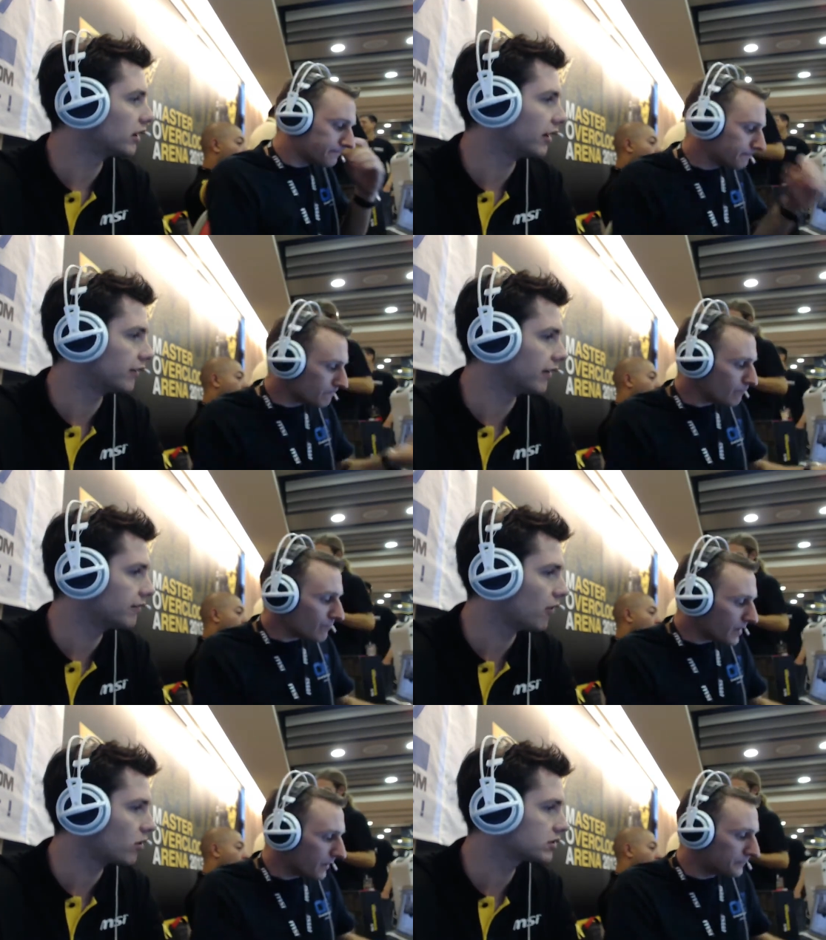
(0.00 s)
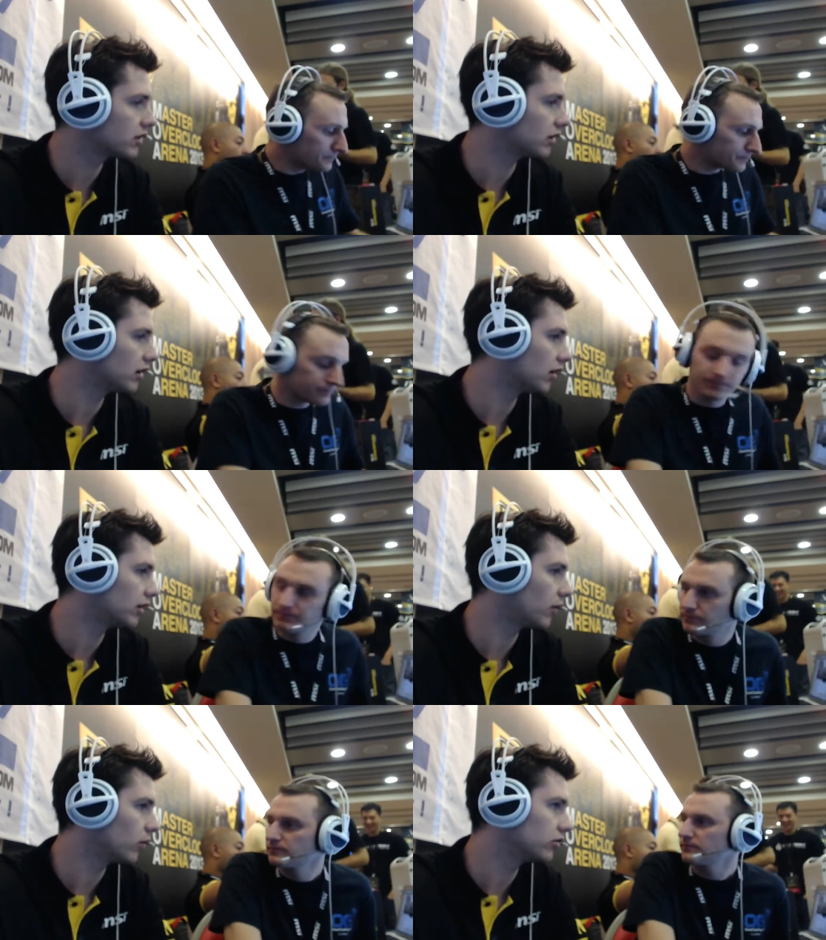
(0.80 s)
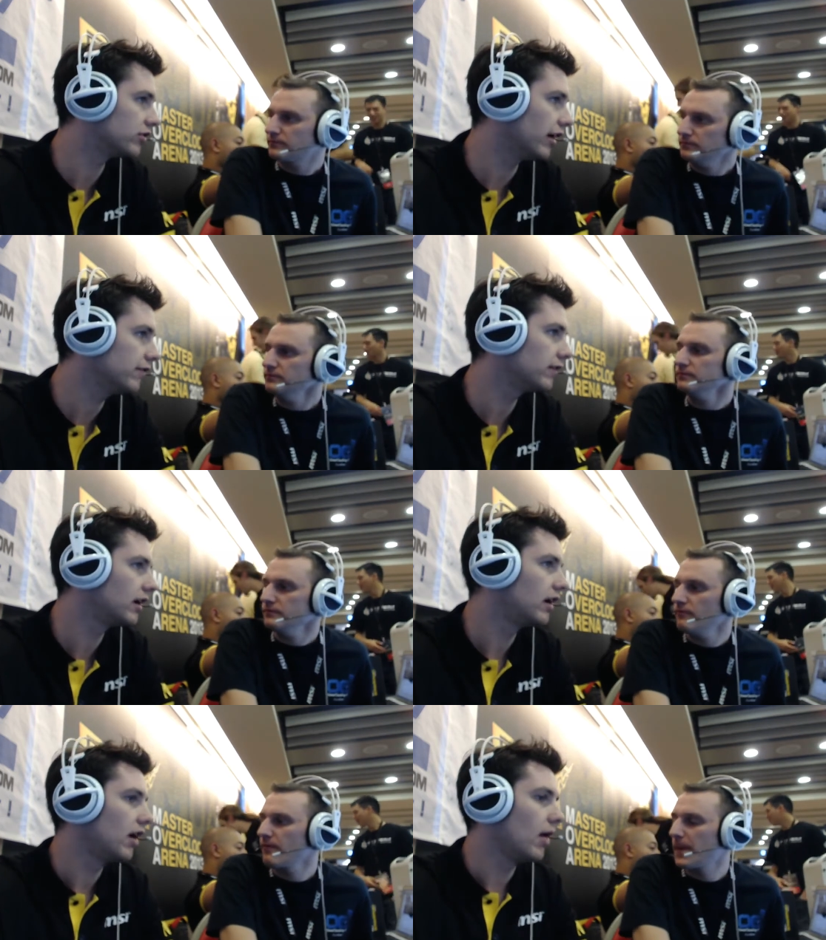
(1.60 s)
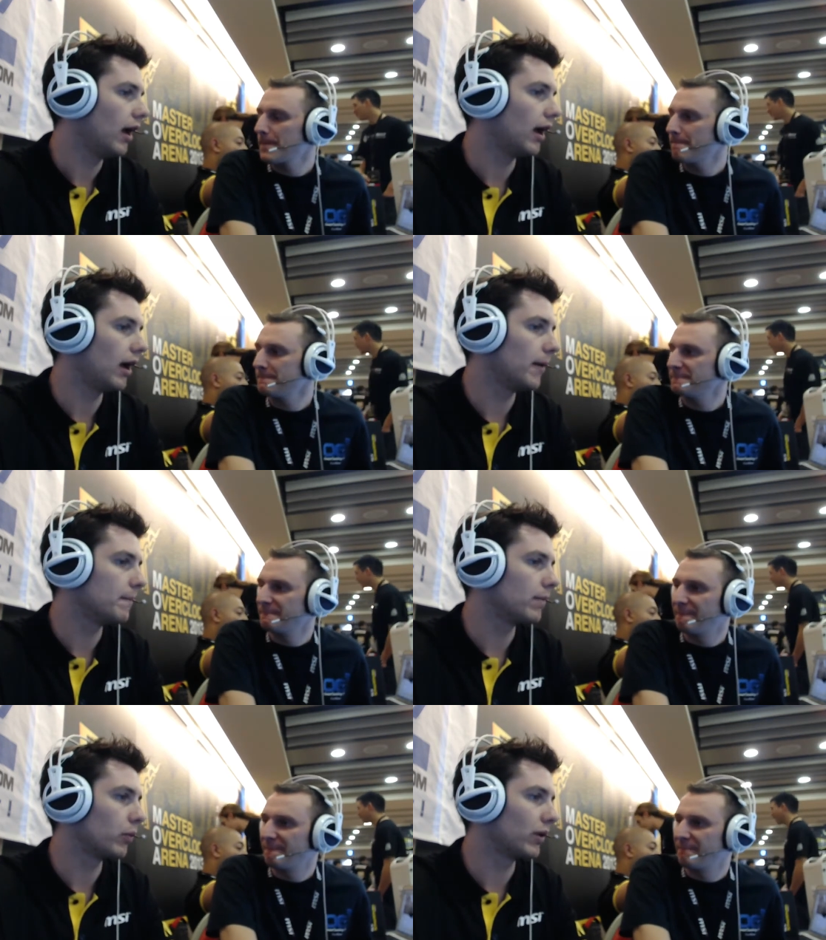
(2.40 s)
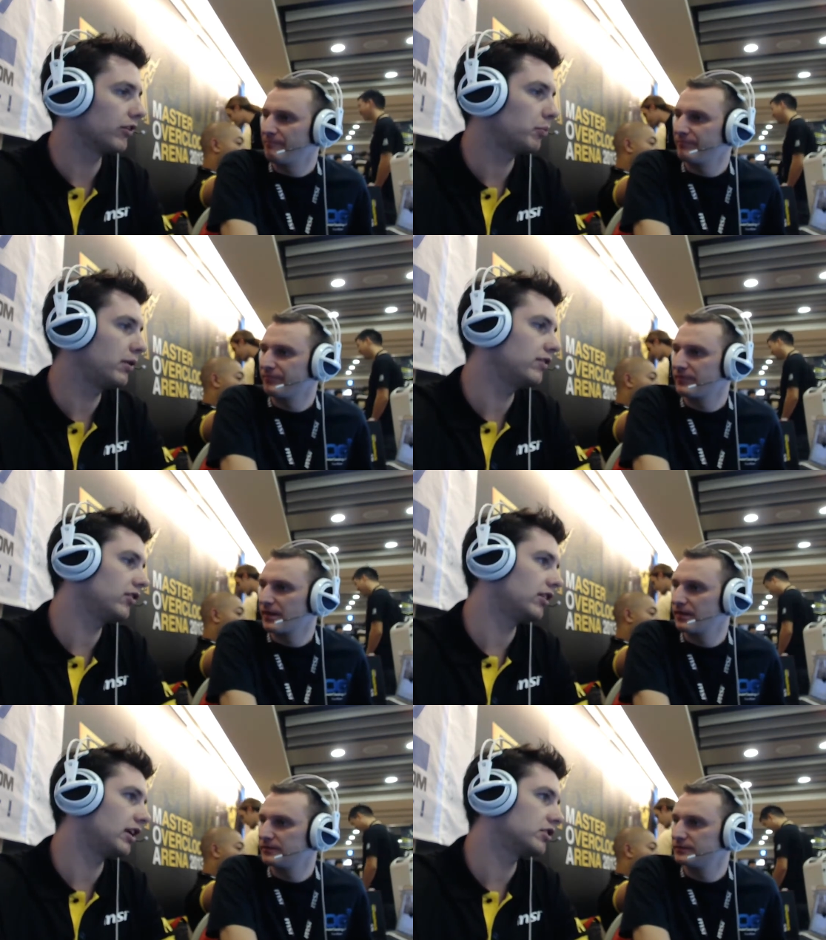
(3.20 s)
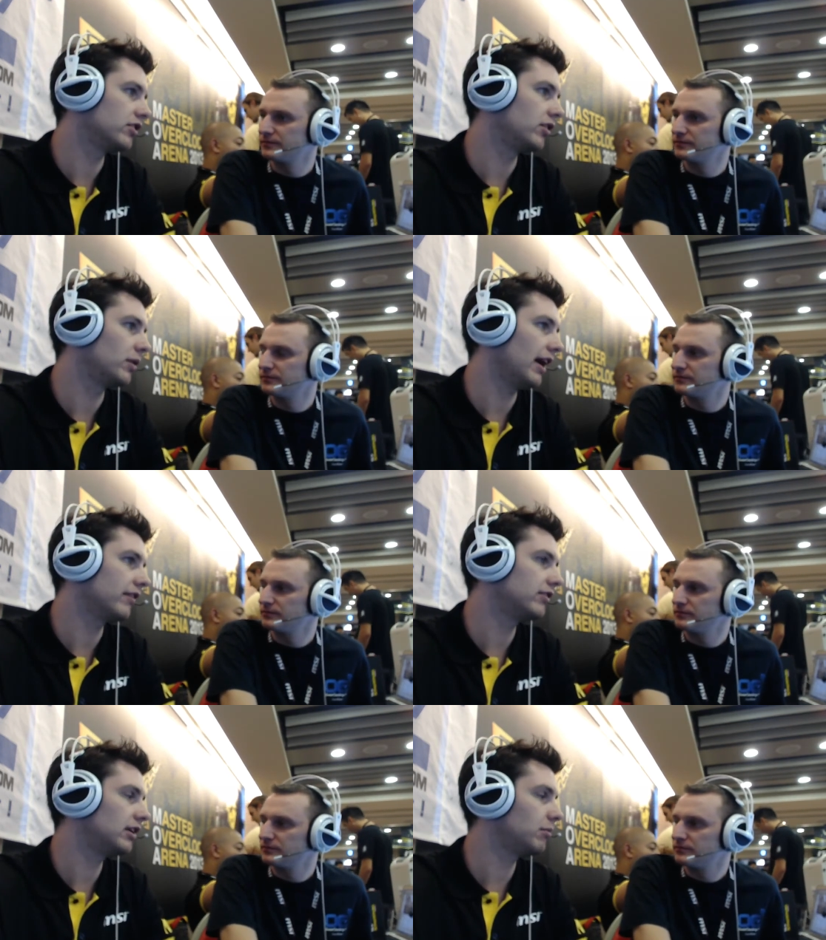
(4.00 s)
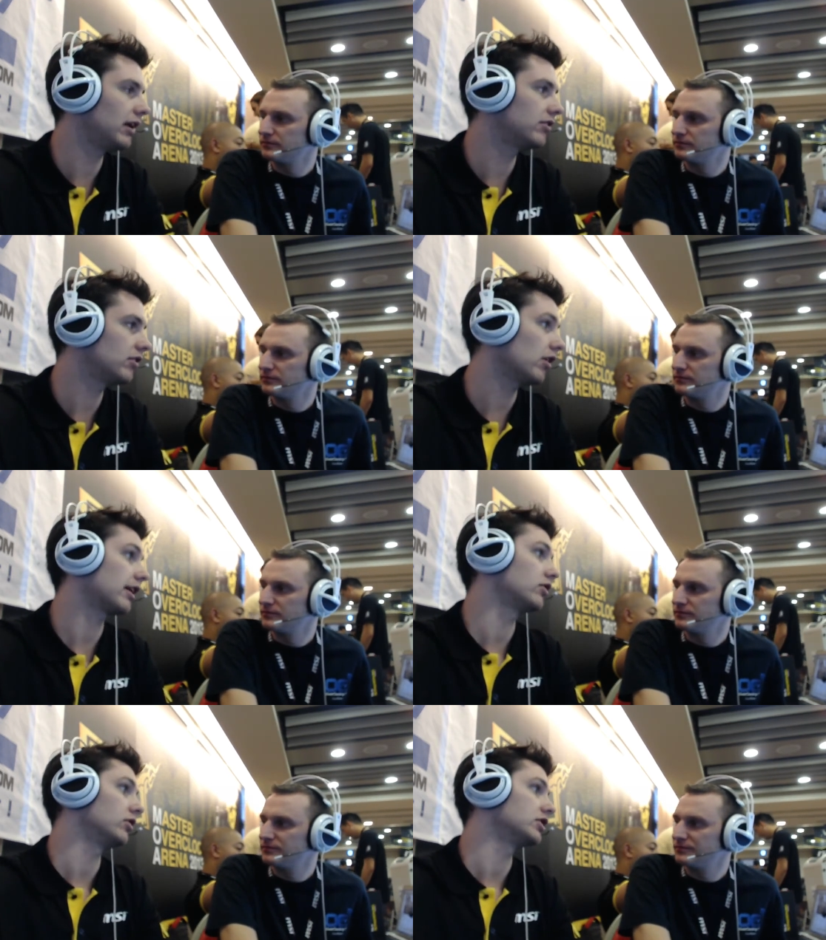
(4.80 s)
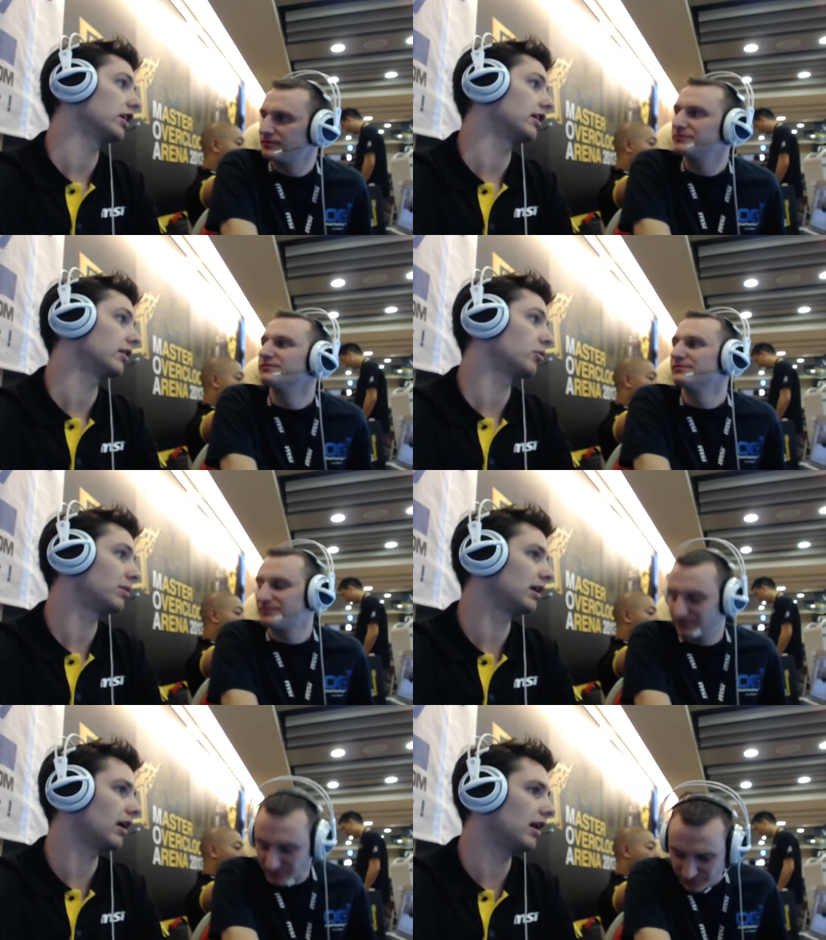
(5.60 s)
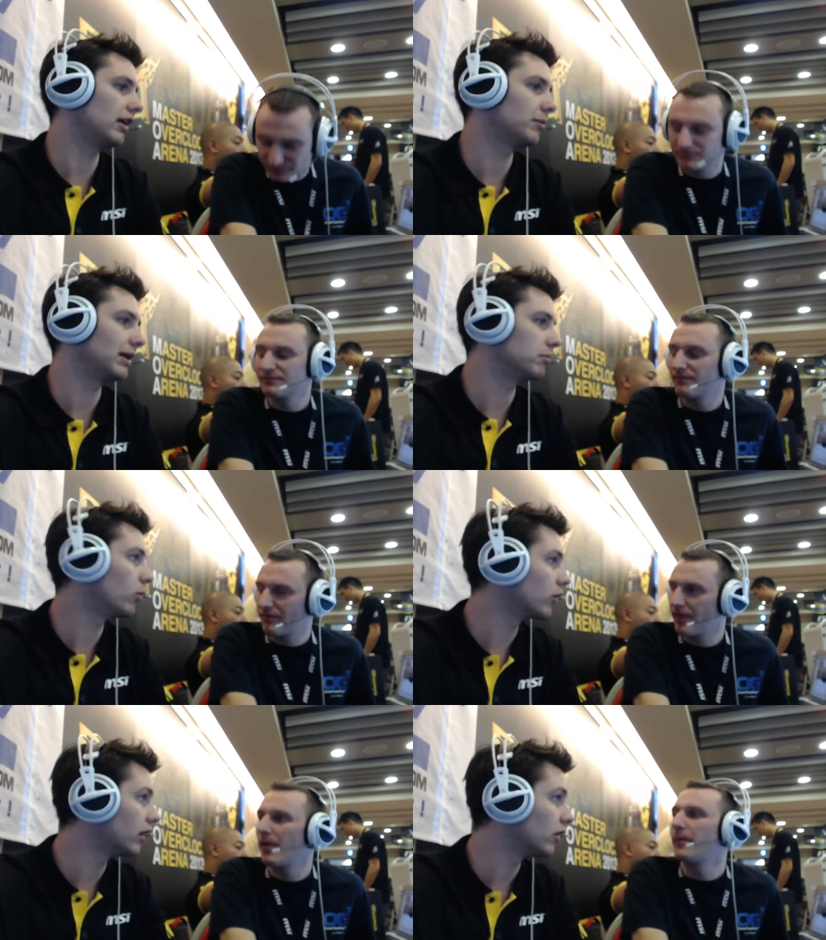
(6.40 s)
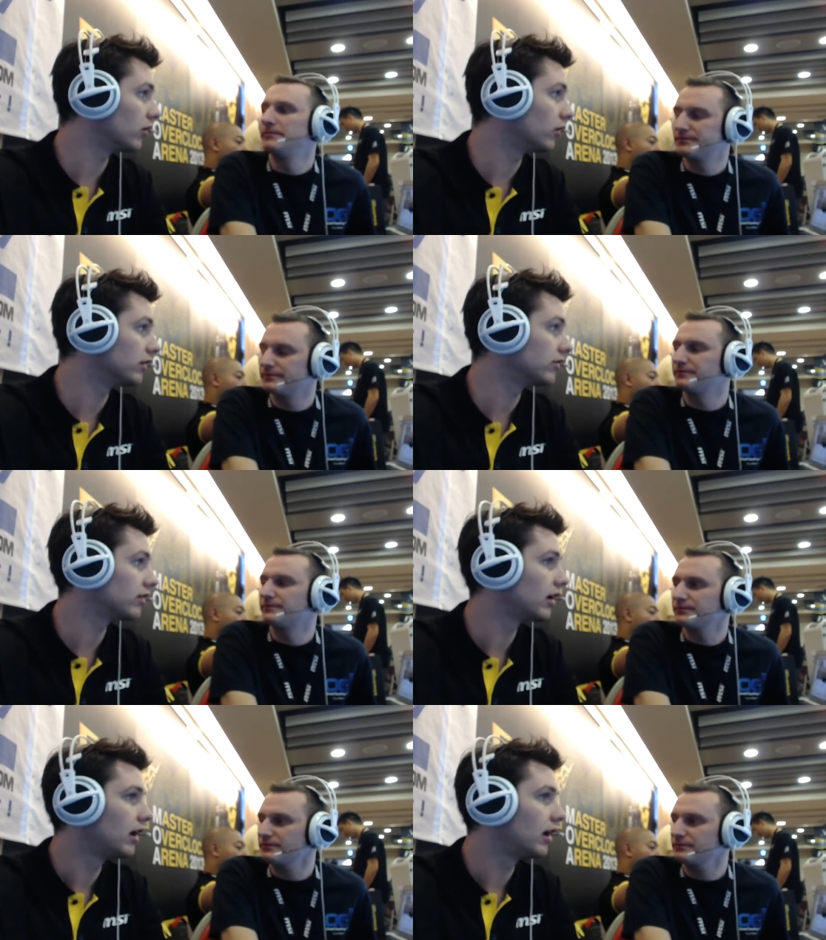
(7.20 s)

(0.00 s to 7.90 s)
Speaker 1: They're very focused on on their own stuff, um, whereas previous editions you would have teammates talking to each other and it would be a little bit more no noise.